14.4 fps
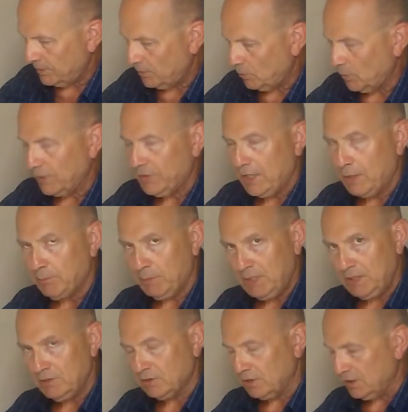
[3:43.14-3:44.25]
What that
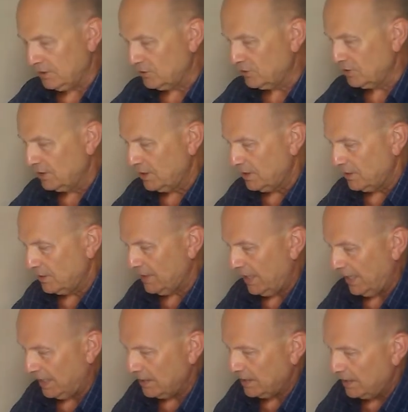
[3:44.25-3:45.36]
means is
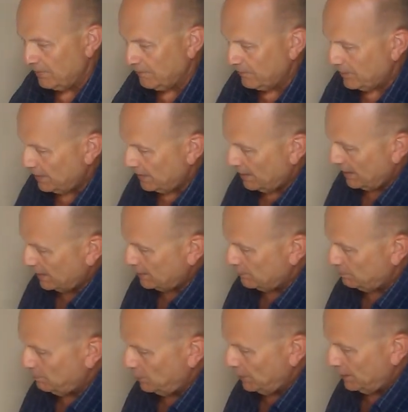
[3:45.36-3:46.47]
that I
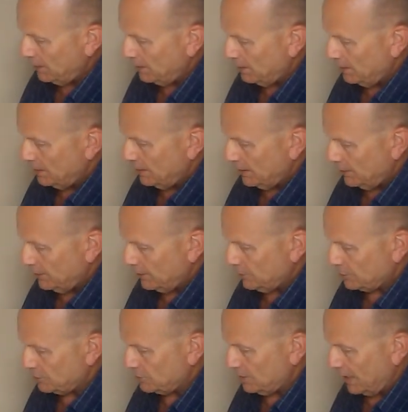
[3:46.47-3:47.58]
could put another
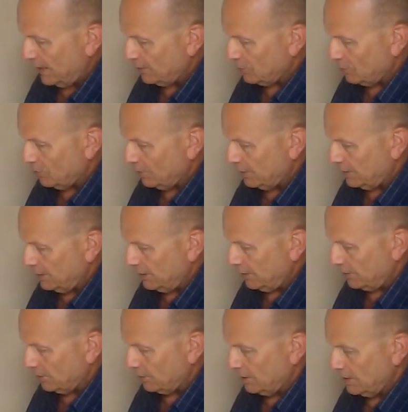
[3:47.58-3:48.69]
stator on
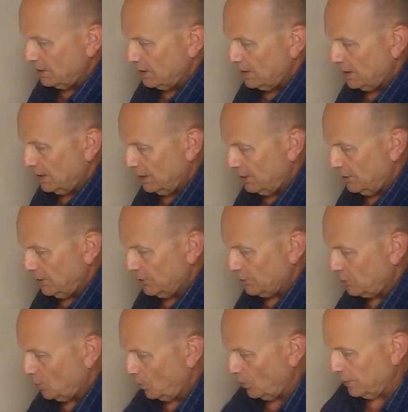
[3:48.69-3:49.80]
here and another
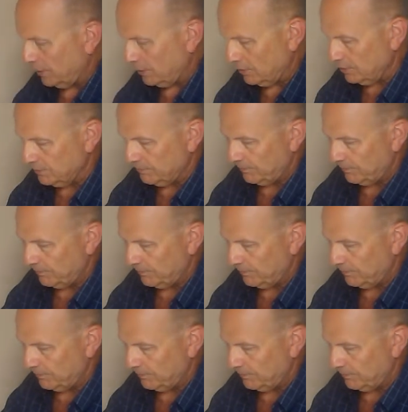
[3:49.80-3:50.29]
coil.